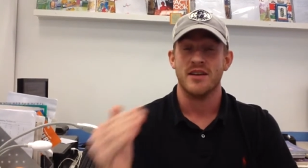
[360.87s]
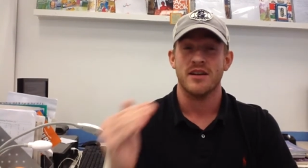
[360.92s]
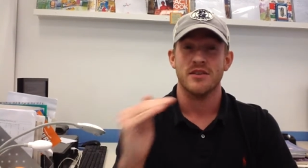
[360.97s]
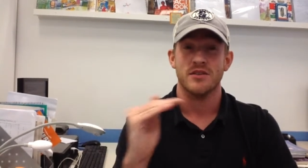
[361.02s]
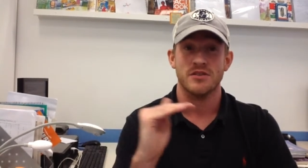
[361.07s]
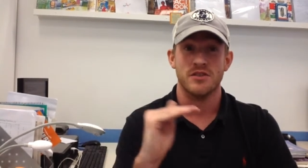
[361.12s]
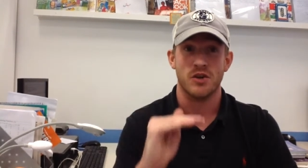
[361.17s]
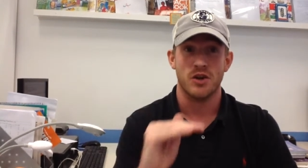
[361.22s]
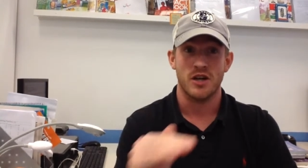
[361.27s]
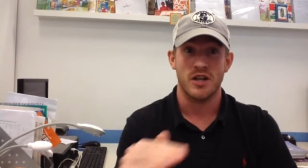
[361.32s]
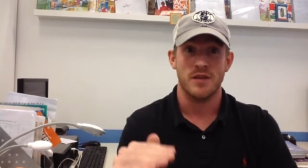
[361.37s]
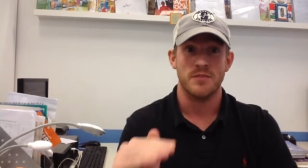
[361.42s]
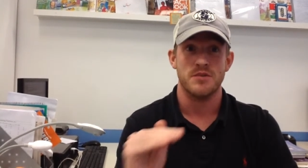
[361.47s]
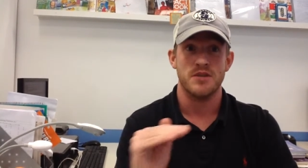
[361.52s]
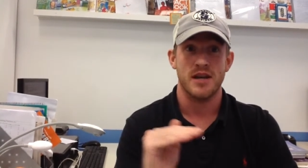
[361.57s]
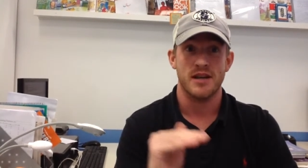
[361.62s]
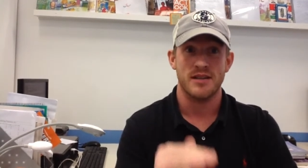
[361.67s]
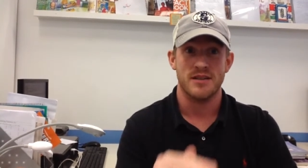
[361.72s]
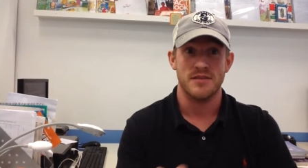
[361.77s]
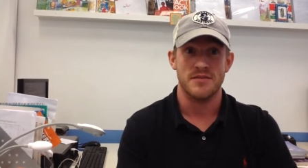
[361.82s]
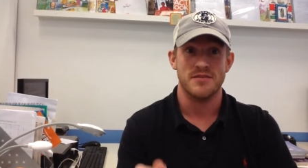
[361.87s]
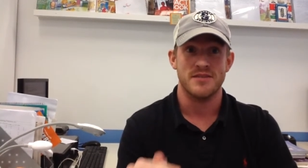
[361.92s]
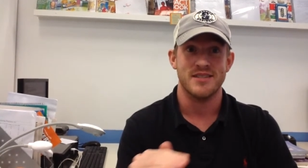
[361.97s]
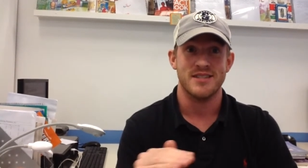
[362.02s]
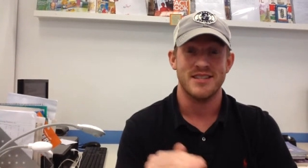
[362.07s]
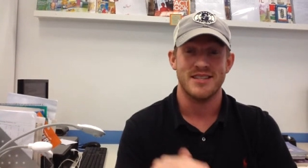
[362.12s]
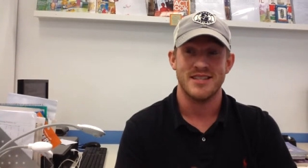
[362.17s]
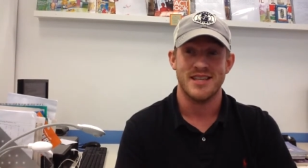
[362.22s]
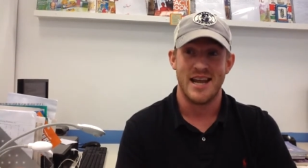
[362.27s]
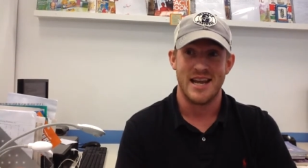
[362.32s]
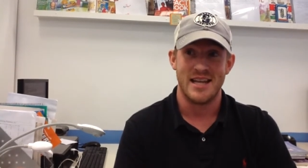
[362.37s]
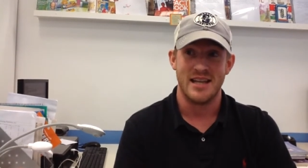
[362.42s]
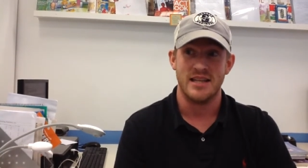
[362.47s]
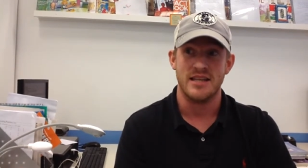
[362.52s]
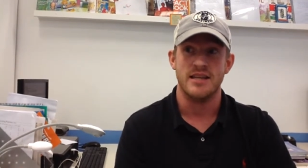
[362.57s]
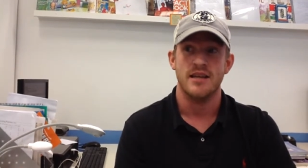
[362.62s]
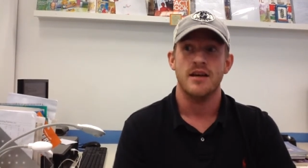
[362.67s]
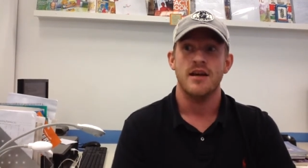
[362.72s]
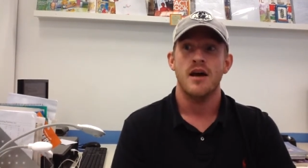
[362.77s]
on those learning objectives daily.